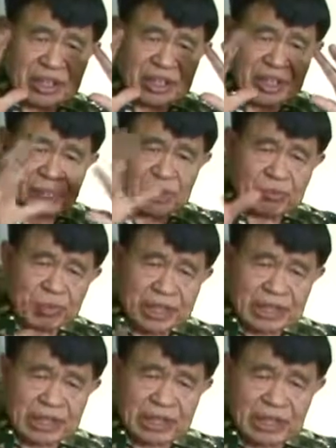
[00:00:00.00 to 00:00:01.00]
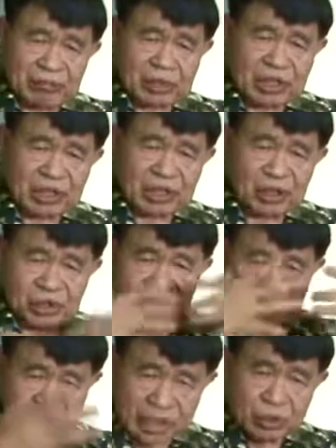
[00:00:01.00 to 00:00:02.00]
everybody living knows
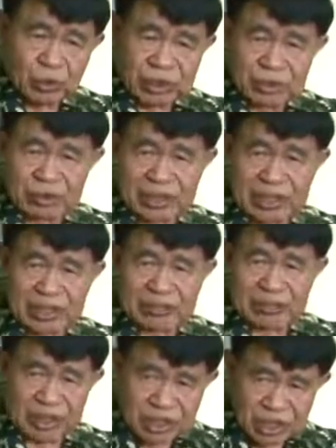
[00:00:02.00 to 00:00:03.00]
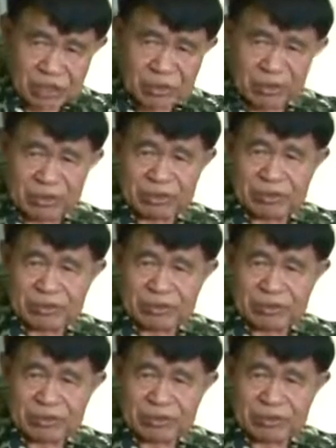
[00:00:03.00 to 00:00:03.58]
that they are going to die. It is true.